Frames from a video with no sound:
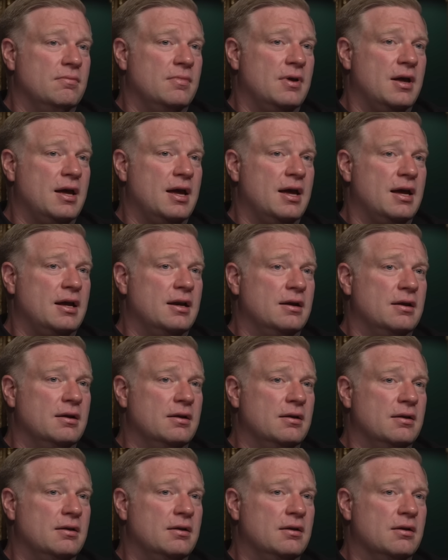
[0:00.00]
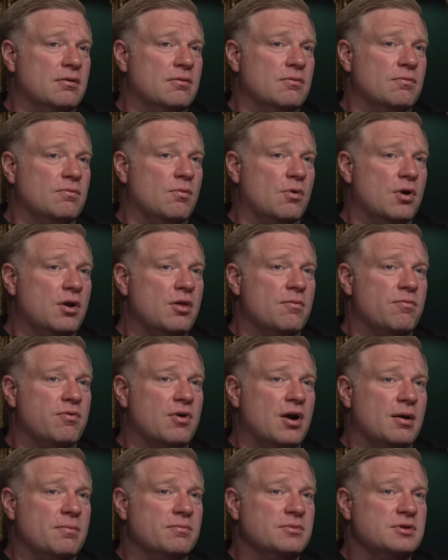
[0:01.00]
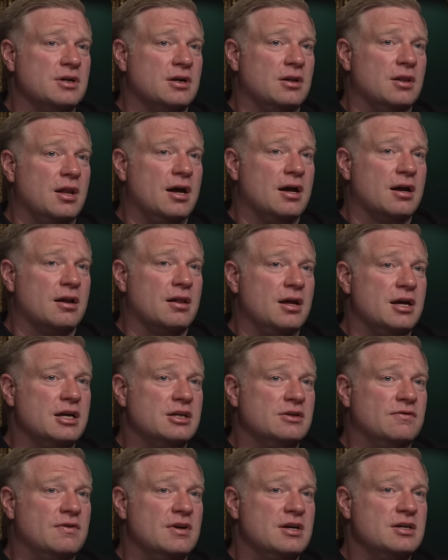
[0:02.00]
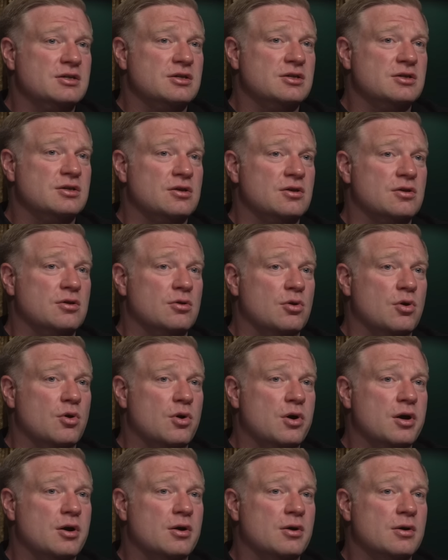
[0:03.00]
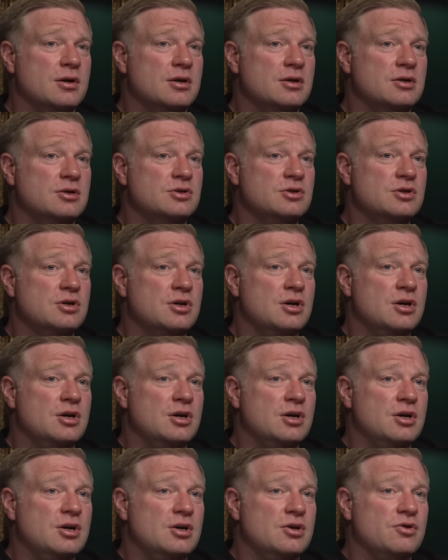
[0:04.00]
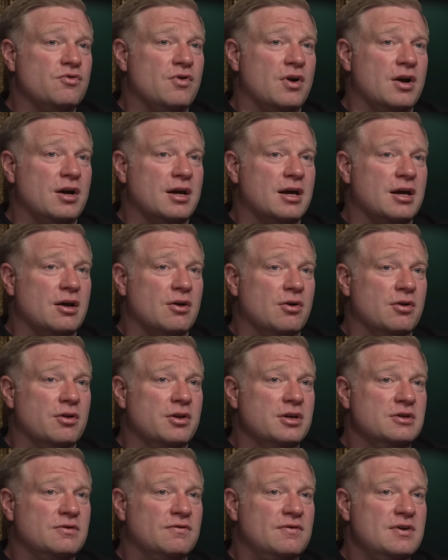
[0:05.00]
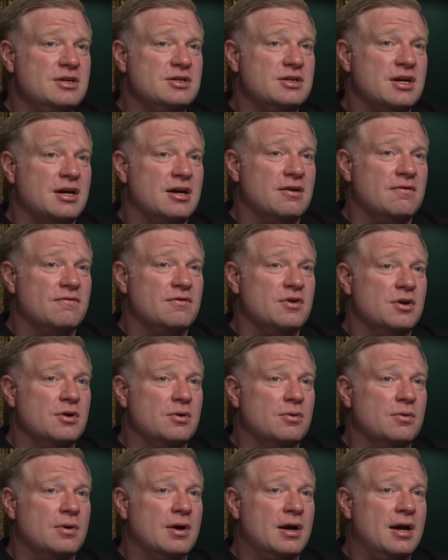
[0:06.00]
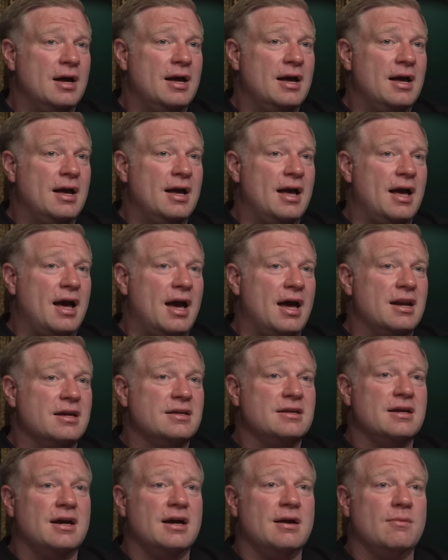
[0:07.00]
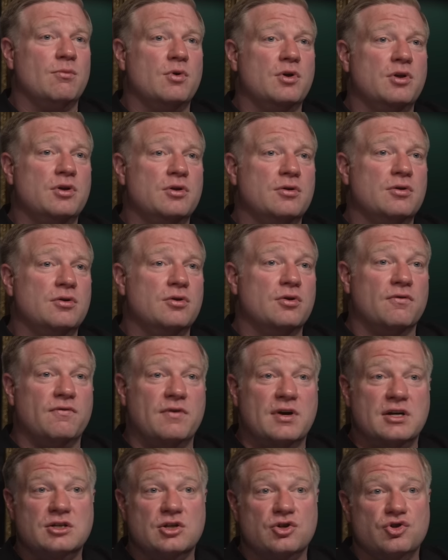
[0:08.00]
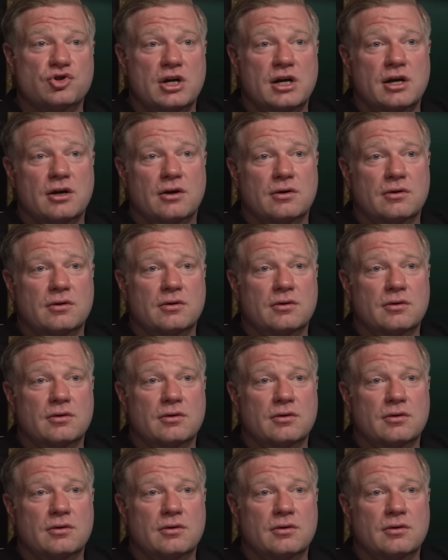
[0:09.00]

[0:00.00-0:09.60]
And you know, one of the problems that a lot of clients face is that the lawyer is trying to get all these fees out of you at a time when you're facing jail.